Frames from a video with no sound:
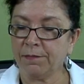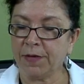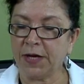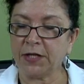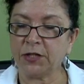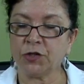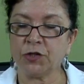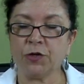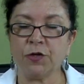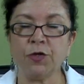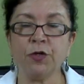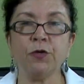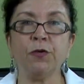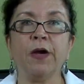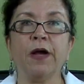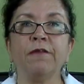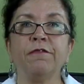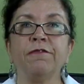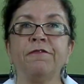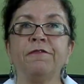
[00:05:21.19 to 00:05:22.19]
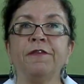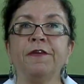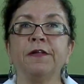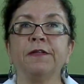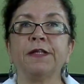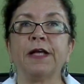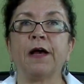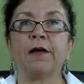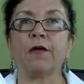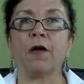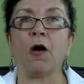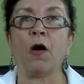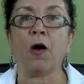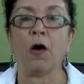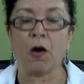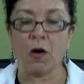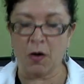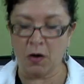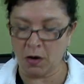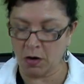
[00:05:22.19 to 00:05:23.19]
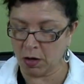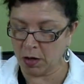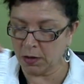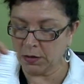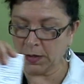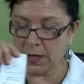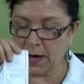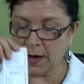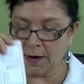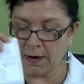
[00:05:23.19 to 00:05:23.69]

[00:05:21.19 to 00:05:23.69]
Make sure you have filled out all